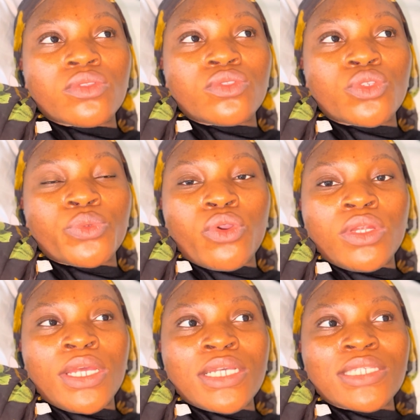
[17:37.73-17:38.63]
To be
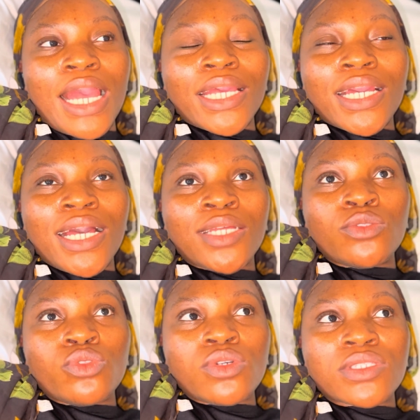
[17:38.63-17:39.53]
honest, I
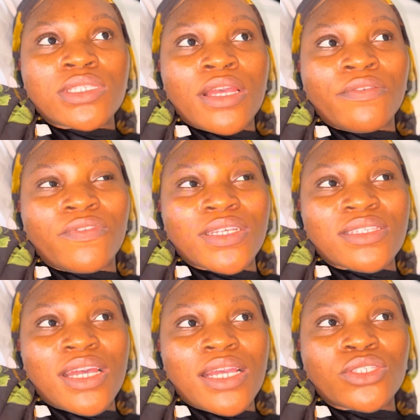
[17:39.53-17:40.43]
cannot
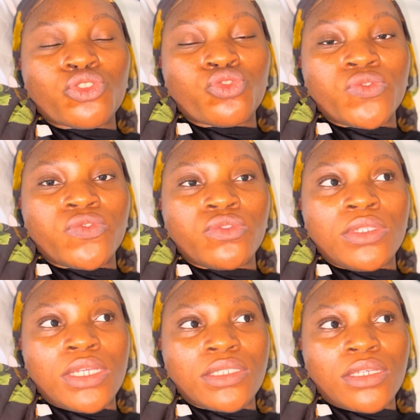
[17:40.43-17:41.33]
emphasize
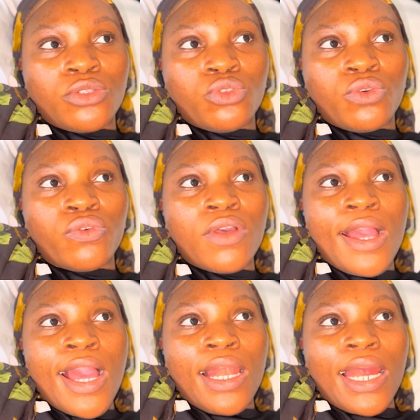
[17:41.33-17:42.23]
truthfulness enough.
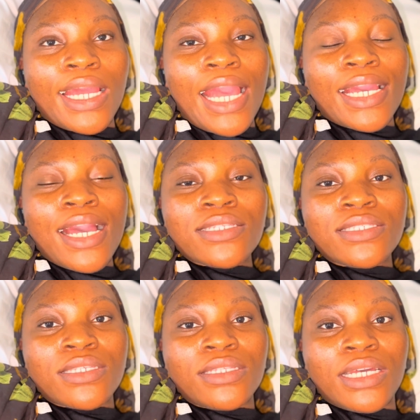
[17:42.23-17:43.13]
Like, I can't
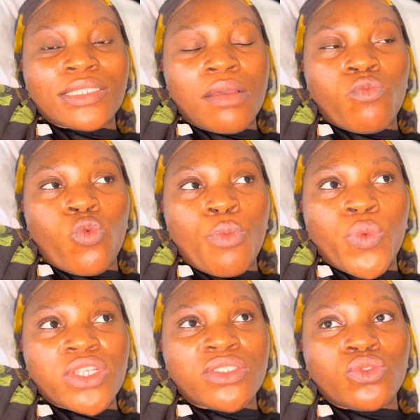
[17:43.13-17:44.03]
say that I'm one
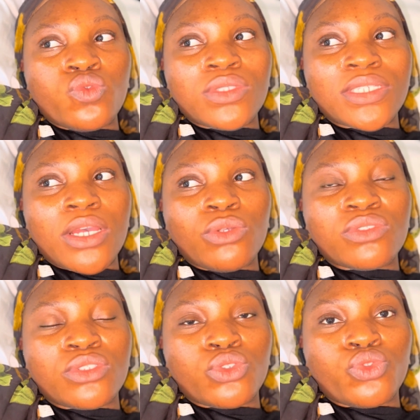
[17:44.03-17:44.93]
person who
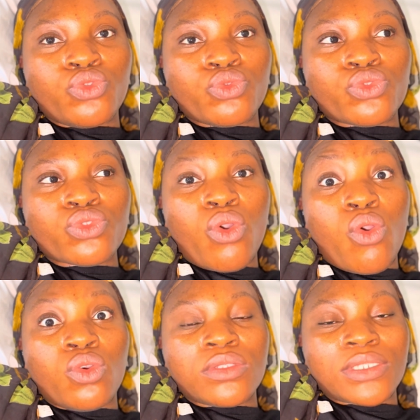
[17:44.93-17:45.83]
tells the truth
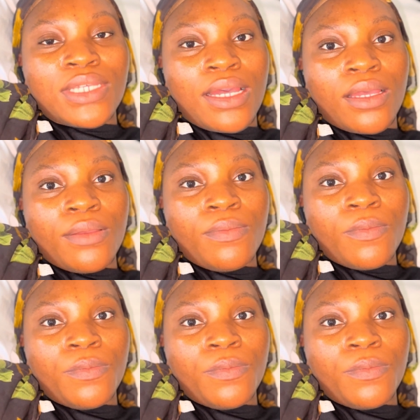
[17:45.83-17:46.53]
all the time.